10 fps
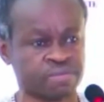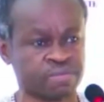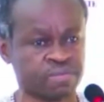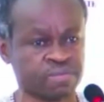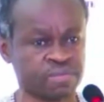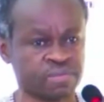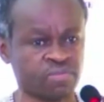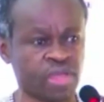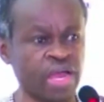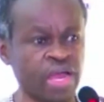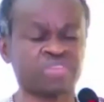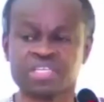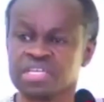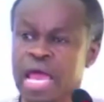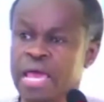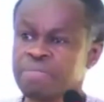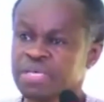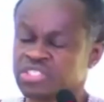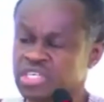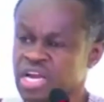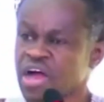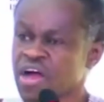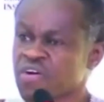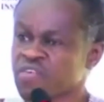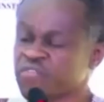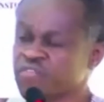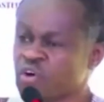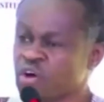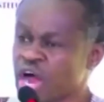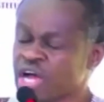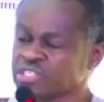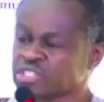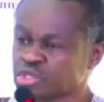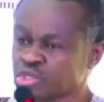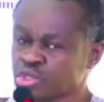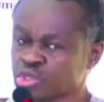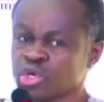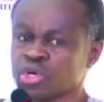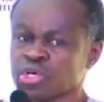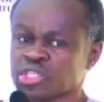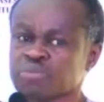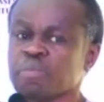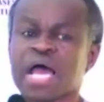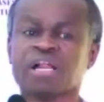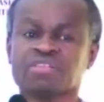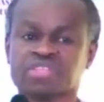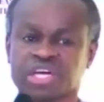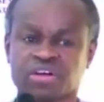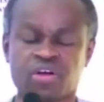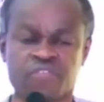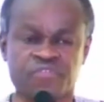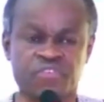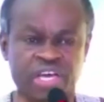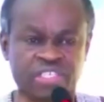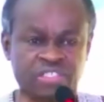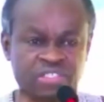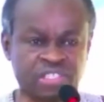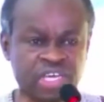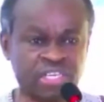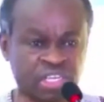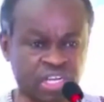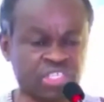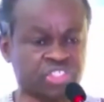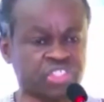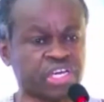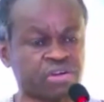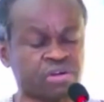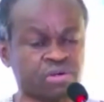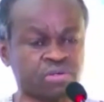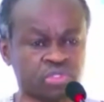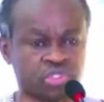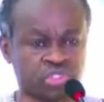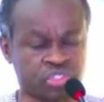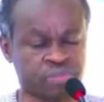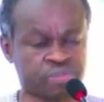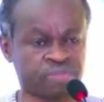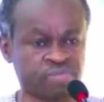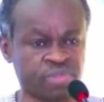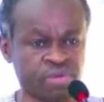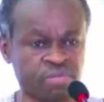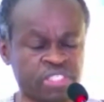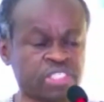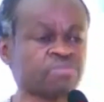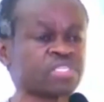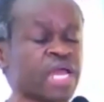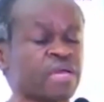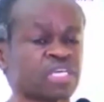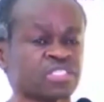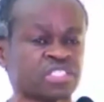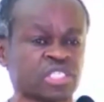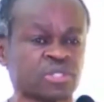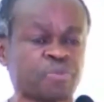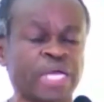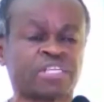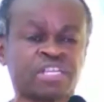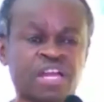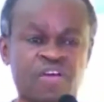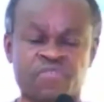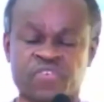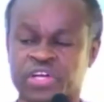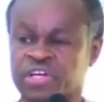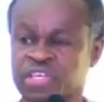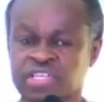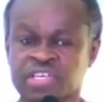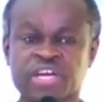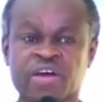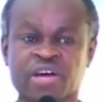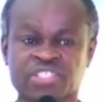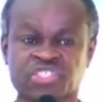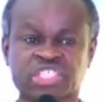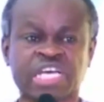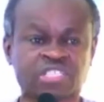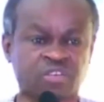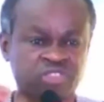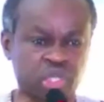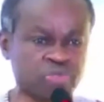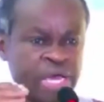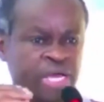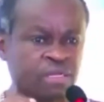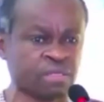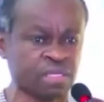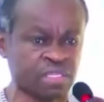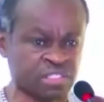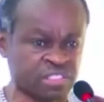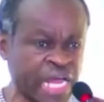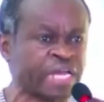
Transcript: And the time is now for us to smell the coffee, as the cliche goes. But sometimes I suspect in Africa that even our sense of smell is dead,